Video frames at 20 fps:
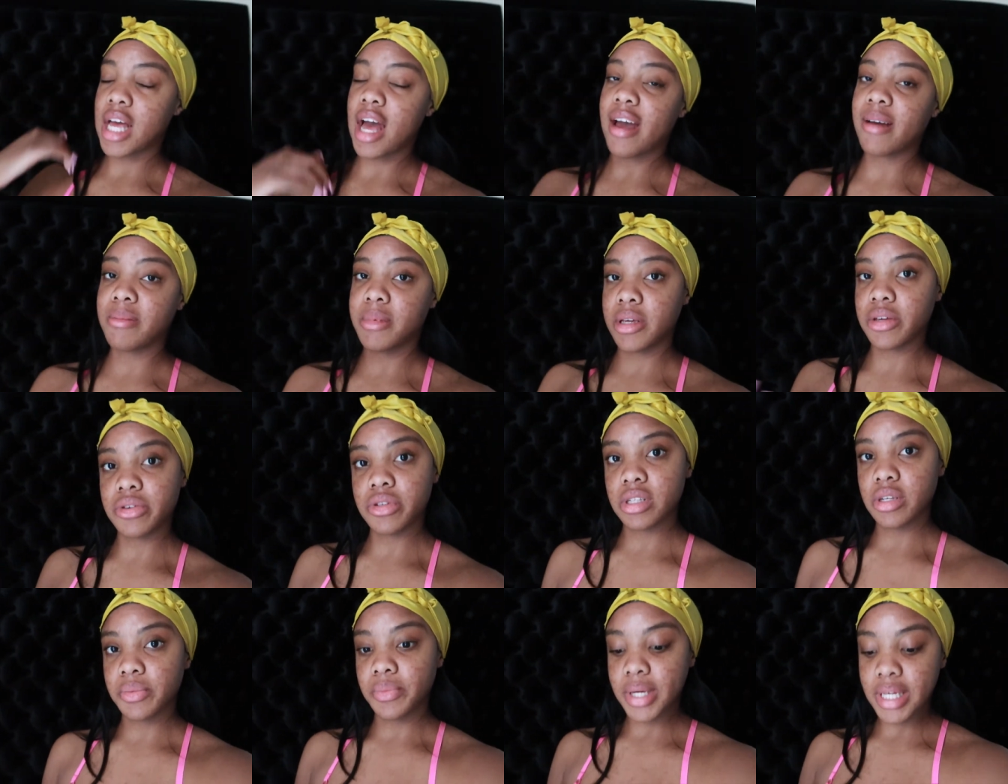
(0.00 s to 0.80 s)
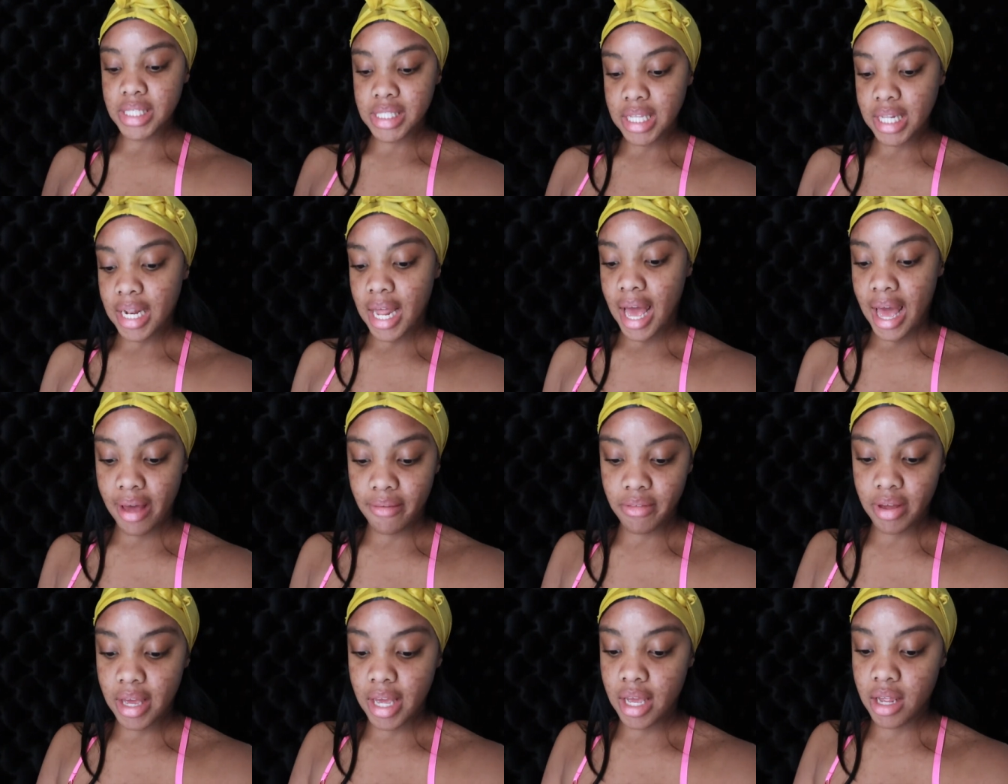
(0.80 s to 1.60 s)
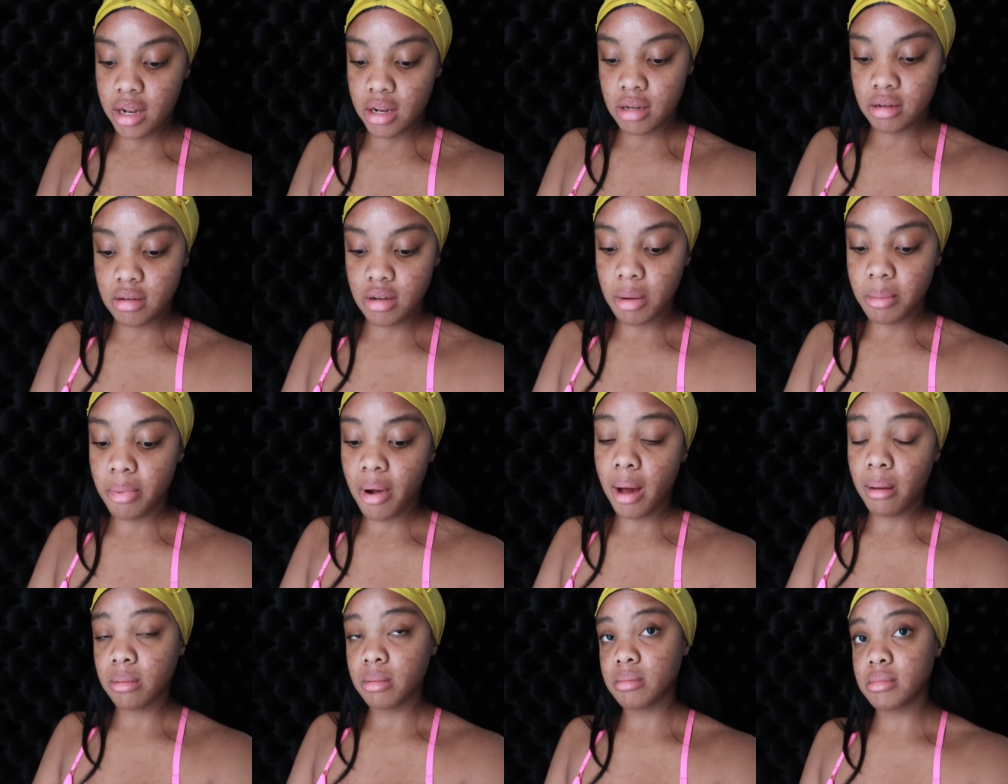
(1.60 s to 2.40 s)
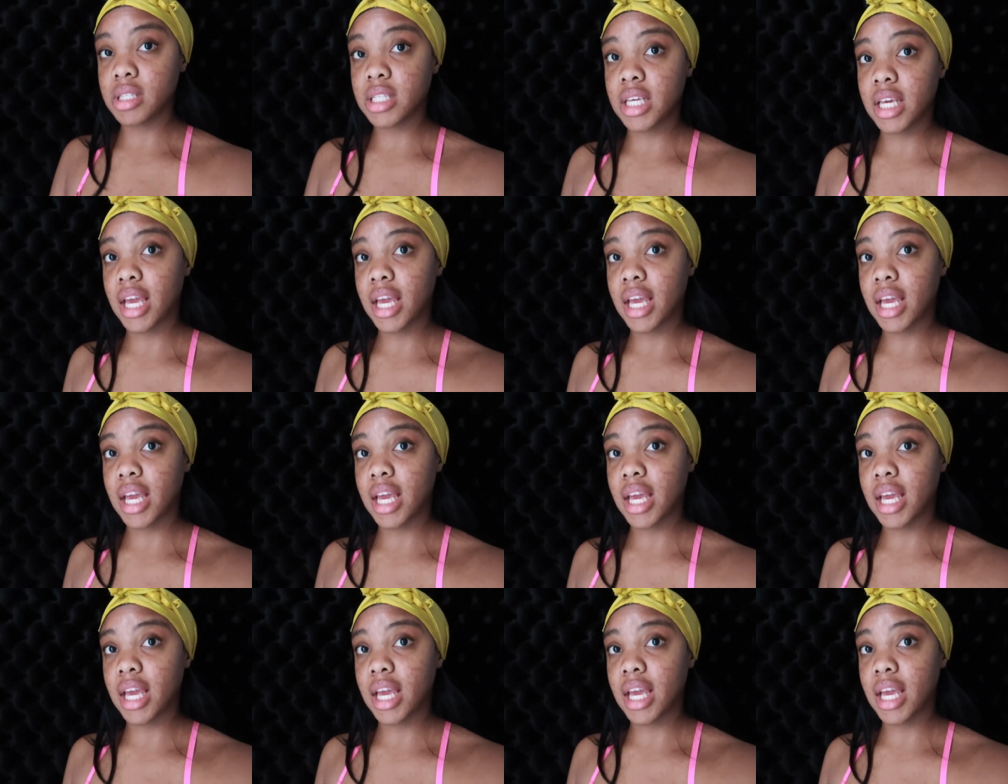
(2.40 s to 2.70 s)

I've been using Wix and I haven't had no problems